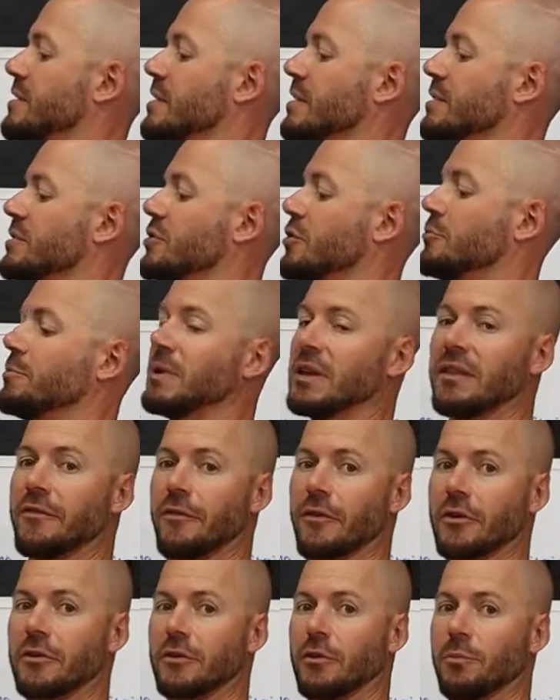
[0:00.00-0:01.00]
This should be the
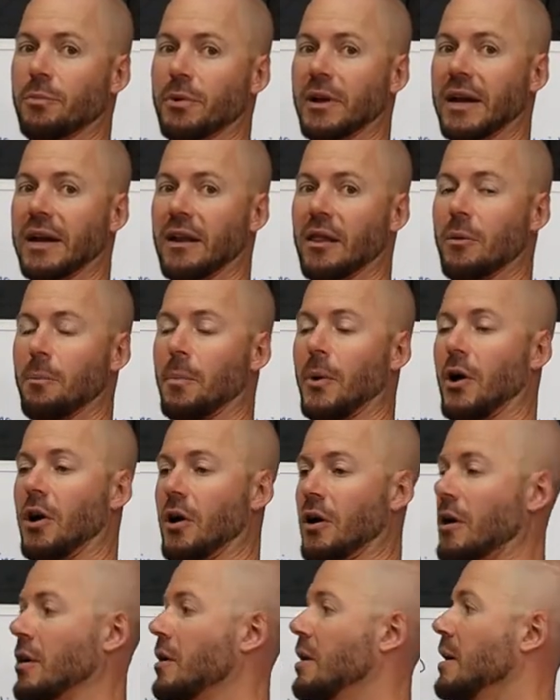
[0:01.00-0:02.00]
vertical plane of the
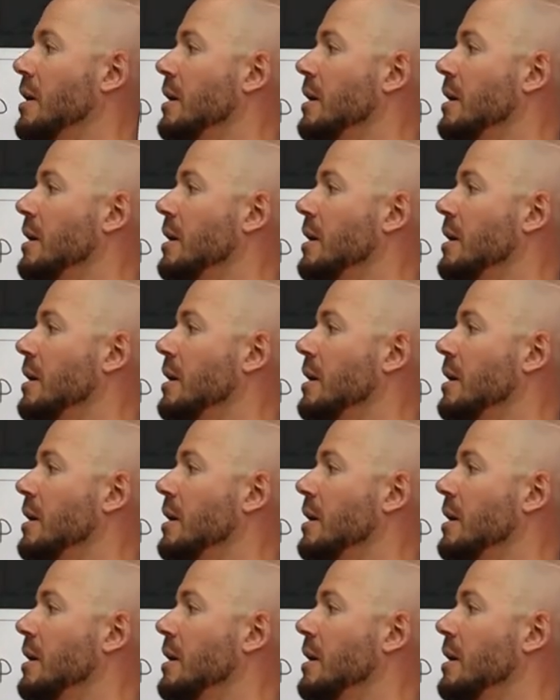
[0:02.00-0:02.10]
bar.